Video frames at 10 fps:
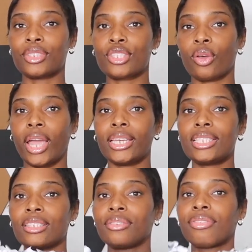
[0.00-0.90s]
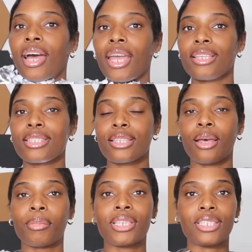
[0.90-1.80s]
So I need to find
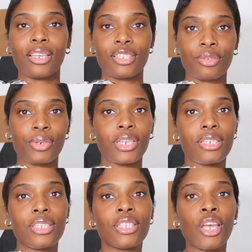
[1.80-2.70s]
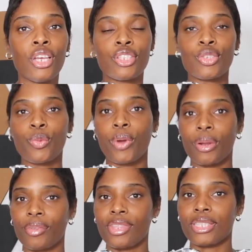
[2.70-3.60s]
some accessories to wear
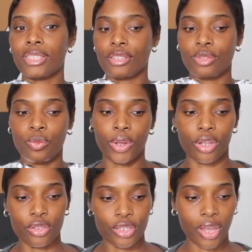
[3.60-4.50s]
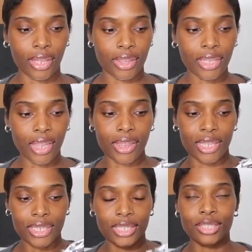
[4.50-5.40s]
with this as well. So I think that
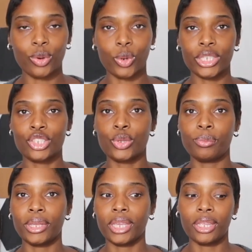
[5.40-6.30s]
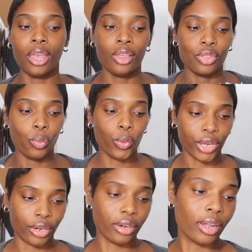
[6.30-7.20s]
this is going to be the
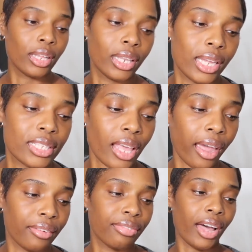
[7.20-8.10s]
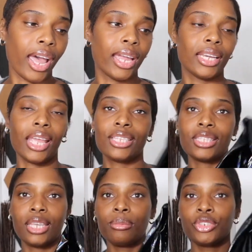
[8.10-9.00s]
winner, unless I find a
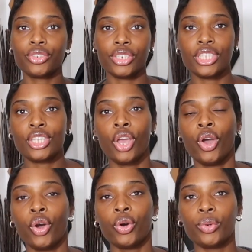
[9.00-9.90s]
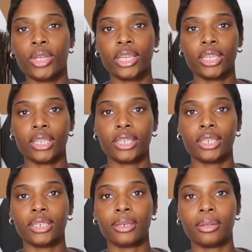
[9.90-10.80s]
seamstress who
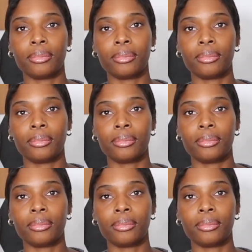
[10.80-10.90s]
could